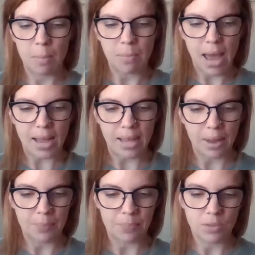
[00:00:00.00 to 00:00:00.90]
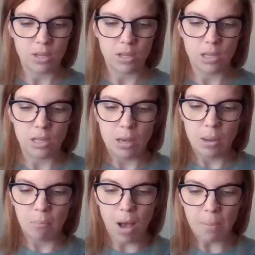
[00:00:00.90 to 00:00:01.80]
Packing.
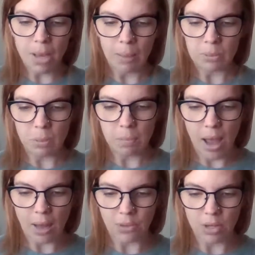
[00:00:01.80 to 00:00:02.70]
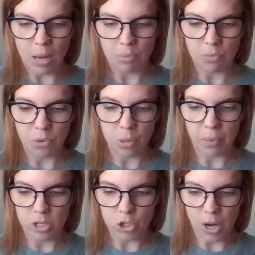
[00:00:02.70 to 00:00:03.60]
Mom helped me pack the night before the
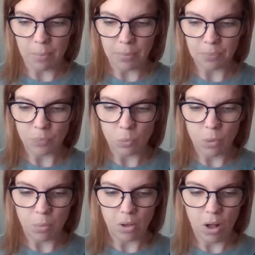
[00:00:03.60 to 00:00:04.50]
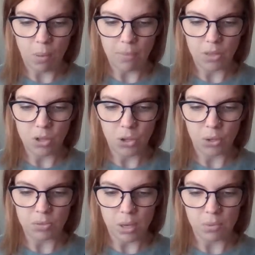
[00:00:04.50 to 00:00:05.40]
big trip. We put all the
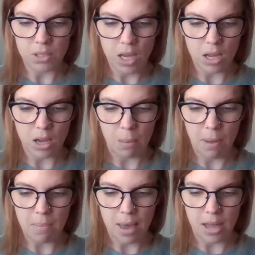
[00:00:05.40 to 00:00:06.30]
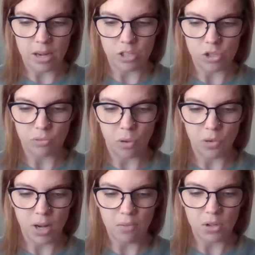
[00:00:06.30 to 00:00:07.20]
clothes I was taking on my bed, and she
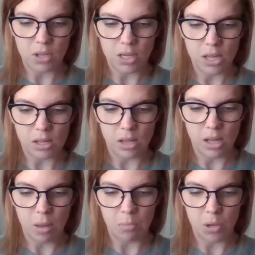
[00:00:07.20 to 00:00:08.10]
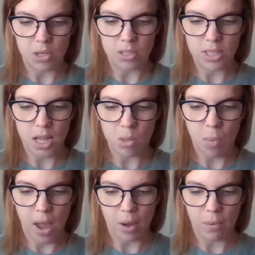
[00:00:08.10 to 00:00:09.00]
folded everything neatly and put it inside the
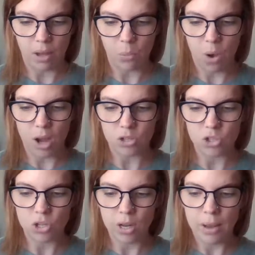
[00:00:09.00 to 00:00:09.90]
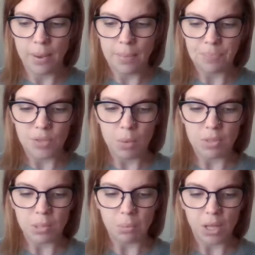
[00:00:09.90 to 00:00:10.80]
bag while I watched. It
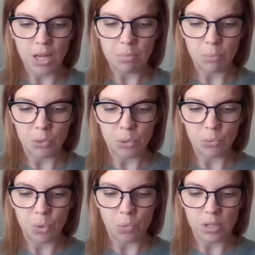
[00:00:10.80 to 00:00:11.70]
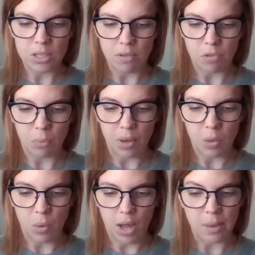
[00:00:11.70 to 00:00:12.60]
was a plain blue rolling duffel, by
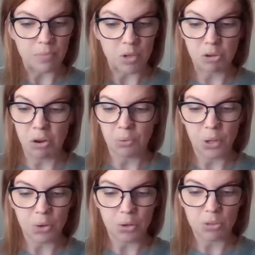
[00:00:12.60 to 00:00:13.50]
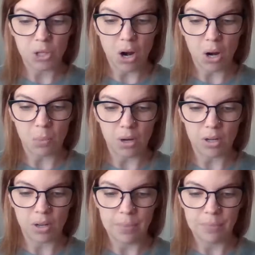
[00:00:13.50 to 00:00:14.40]
the way. No logos or artwork.